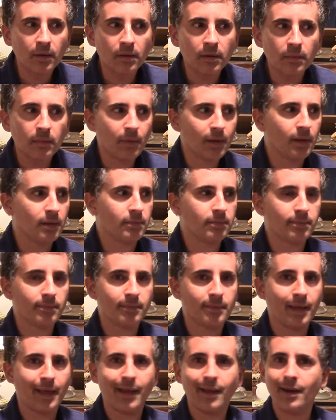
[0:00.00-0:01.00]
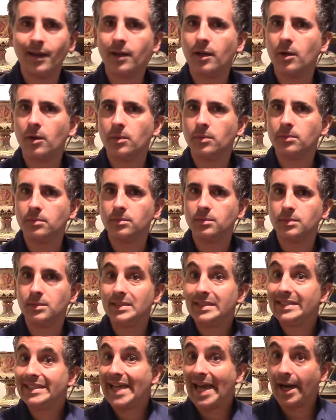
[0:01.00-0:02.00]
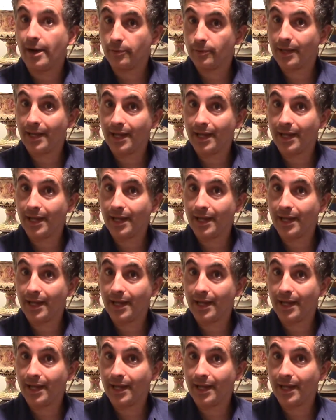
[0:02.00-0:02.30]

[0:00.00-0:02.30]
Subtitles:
well, can I go down a